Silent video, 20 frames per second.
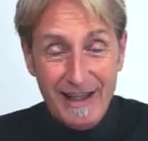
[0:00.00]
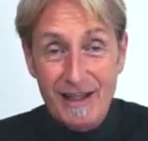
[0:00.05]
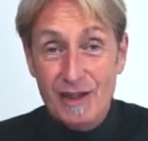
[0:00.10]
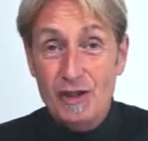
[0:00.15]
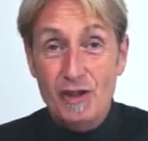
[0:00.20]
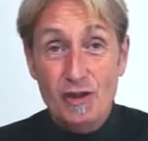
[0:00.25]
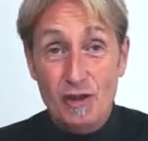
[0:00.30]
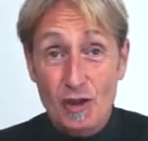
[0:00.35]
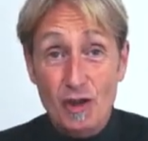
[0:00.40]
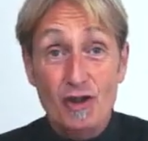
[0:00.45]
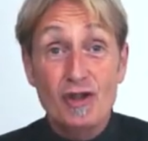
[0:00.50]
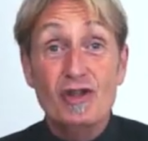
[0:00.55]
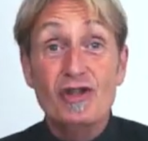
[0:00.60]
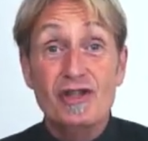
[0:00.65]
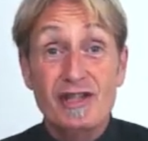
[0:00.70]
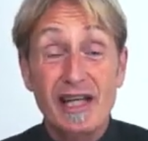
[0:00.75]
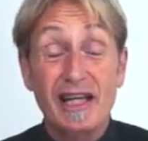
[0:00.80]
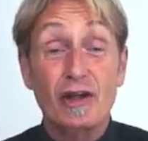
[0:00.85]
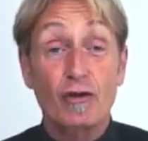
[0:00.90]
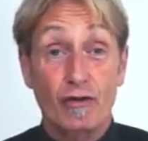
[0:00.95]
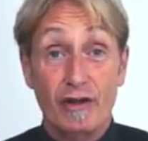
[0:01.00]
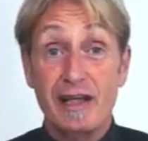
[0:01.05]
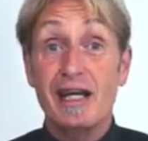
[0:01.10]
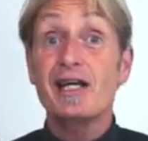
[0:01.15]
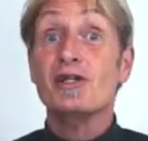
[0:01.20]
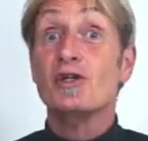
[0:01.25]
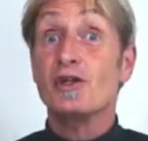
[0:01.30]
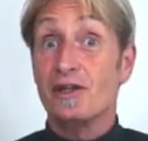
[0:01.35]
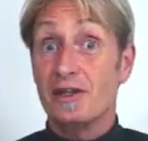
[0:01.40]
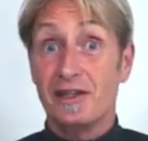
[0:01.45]
This is just
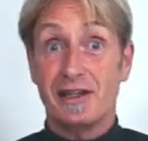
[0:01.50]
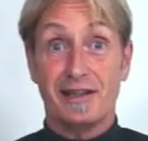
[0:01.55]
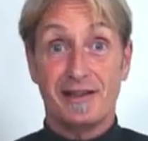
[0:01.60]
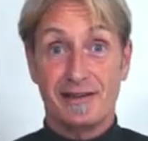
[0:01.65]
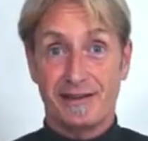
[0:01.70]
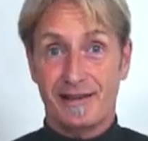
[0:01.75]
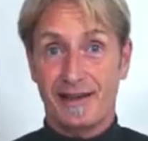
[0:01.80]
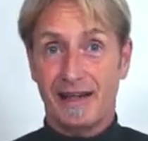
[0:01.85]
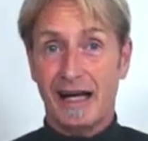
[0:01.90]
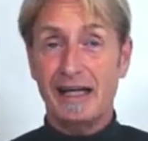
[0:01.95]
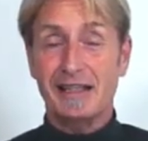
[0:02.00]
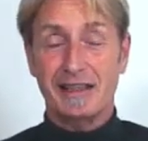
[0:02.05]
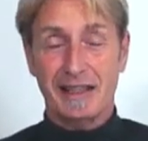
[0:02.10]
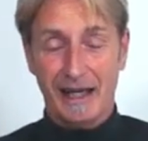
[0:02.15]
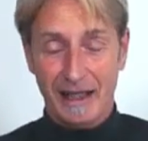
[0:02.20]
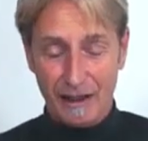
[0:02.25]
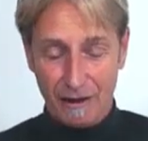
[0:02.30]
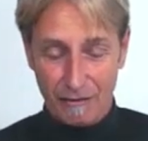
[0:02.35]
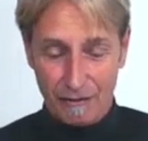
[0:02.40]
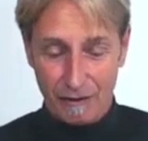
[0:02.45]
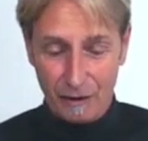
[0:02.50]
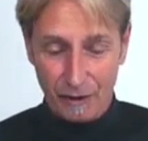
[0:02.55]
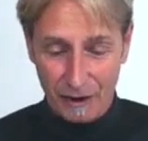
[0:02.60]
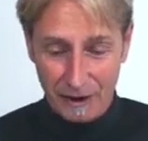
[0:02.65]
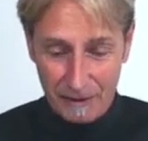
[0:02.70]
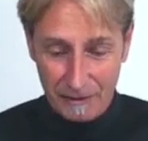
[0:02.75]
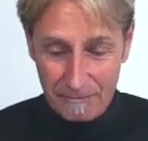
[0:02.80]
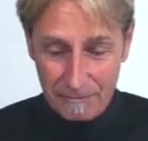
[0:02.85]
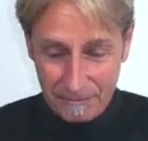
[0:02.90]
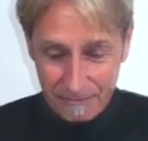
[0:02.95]
synchronicity, that kind of
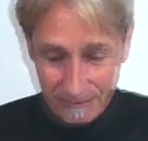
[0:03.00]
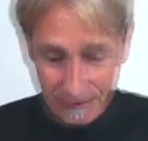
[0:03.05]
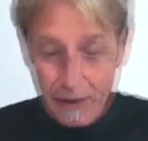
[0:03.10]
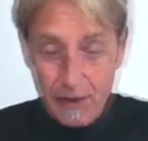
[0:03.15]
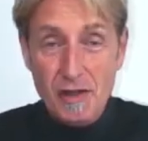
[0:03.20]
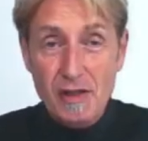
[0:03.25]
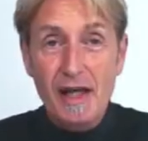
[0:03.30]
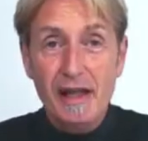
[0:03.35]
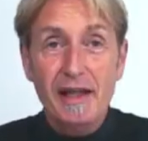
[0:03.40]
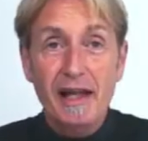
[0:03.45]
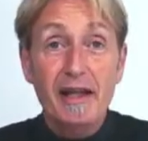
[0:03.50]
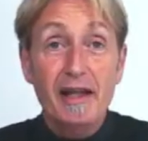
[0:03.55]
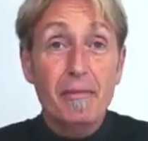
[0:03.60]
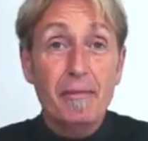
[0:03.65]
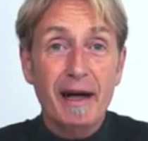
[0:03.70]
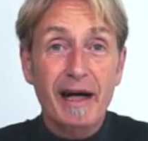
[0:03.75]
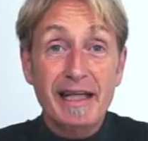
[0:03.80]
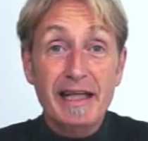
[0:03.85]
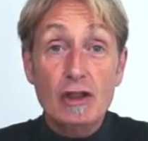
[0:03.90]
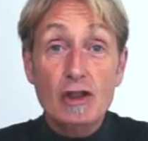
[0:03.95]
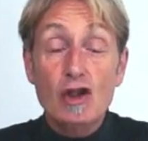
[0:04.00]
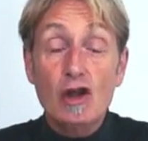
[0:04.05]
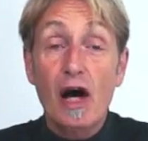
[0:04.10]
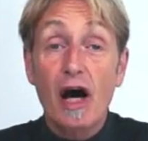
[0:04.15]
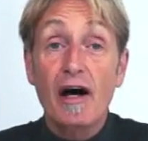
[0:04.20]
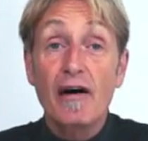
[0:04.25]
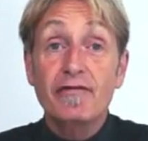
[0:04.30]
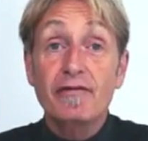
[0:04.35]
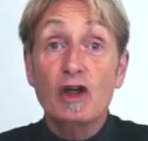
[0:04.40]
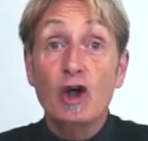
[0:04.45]
order. They said that the baddies
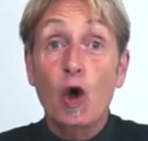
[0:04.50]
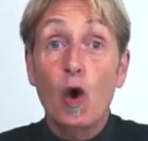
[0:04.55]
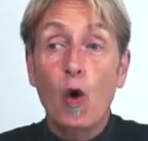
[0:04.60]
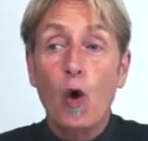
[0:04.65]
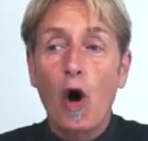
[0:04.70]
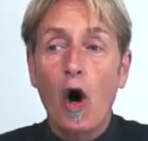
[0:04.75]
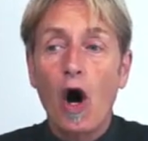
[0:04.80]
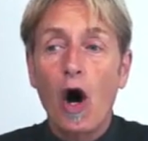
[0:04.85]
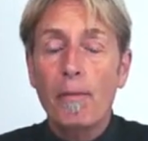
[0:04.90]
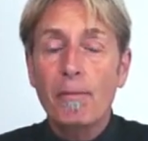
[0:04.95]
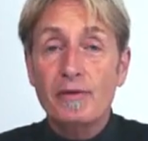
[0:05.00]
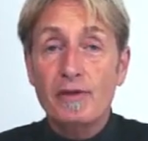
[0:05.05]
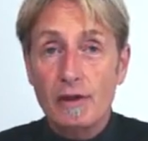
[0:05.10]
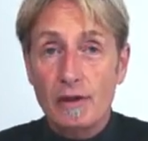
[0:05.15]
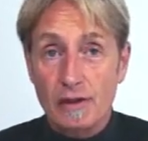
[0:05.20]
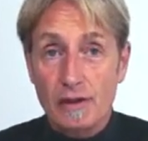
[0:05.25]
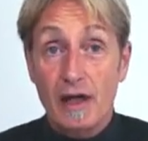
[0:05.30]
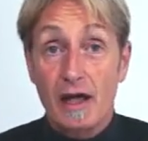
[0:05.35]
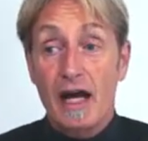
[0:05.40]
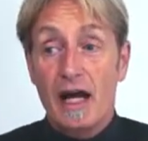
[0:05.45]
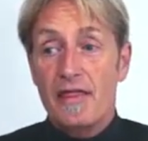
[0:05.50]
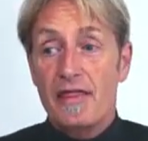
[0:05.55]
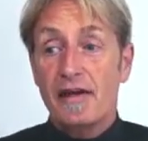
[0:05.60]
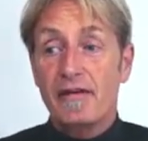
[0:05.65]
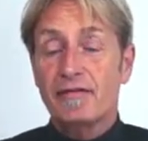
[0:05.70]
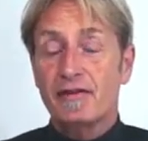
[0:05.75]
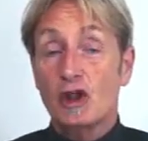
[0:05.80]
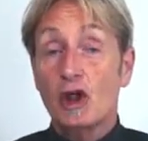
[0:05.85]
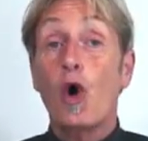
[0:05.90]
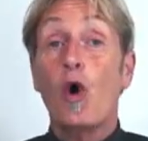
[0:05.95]
have
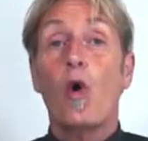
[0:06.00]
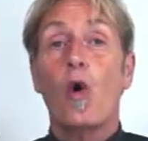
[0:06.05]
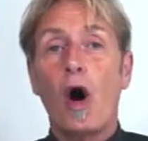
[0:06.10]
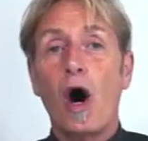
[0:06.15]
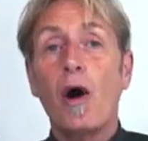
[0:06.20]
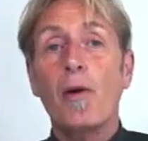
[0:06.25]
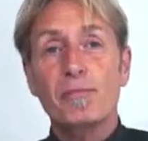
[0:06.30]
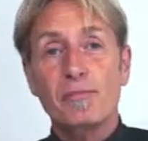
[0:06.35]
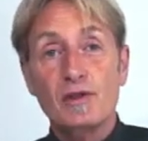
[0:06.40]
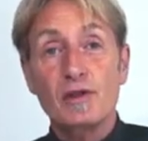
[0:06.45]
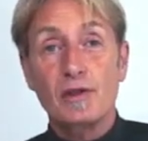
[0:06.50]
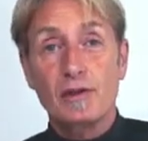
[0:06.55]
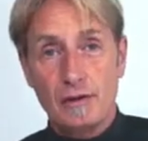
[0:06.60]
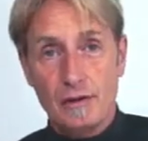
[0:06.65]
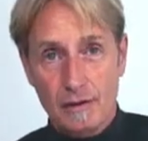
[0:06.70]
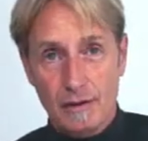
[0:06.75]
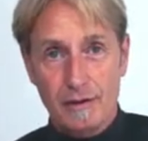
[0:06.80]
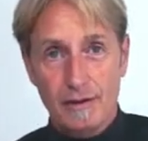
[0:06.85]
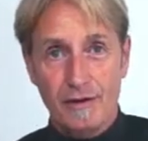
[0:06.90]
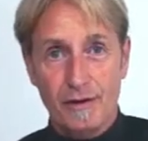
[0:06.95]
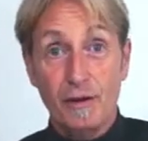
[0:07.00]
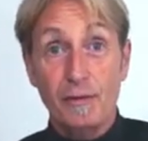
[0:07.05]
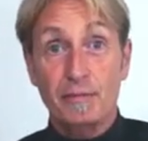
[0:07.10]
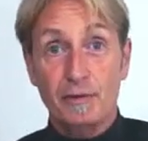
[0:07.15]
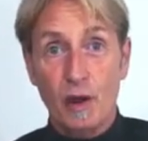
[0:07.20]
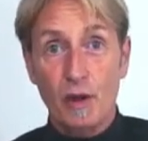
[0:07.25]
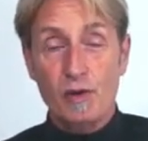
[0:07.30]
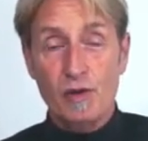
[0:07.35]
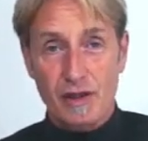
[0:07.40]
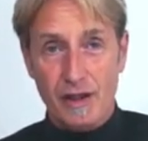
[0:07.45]
they've co-opted the
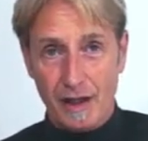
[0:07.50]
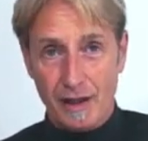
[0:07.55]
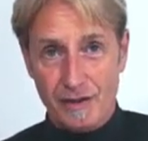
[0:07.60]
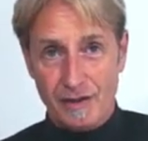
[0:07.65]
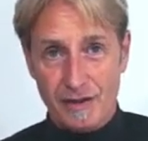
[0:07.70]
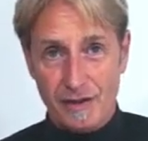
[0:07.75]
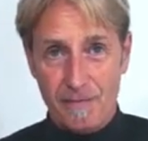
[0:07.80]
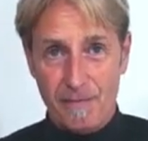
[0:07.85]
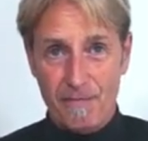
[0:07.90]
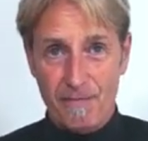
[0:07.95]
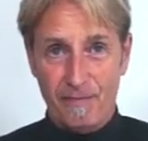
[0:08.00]
process.